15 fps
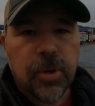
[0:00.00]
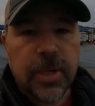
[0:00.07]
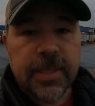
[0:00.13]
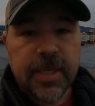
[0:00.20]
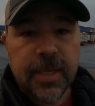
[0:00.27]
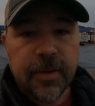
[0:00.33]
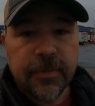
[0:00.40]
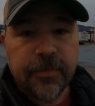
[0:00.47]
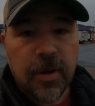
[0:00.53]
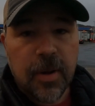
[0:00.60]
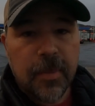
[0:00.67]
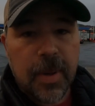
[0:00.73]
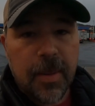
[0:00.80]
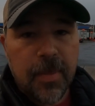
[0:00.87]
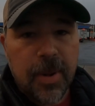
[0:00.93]
Brent here
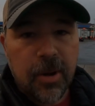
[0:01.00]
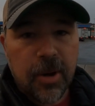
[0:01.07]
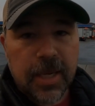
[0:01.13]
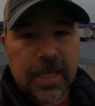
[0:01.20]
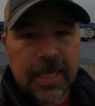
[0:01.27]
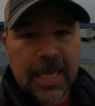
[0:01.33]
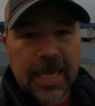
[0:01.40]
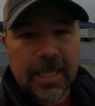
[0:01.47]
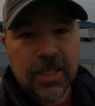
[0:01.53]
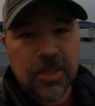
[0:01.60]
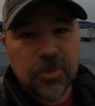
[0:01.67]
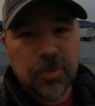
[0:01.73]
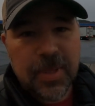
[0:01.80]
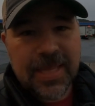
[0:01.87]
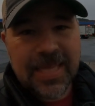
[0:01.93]
from American
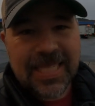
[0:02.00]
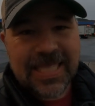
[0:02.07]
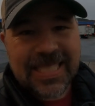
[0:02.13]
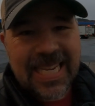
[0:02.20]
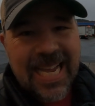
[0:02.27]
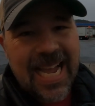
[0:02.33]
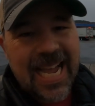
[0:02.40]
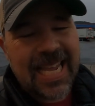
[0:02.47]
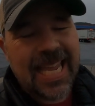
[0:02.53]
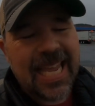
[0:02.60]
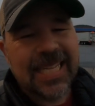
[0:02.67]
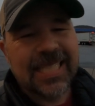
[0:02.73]
English with this guy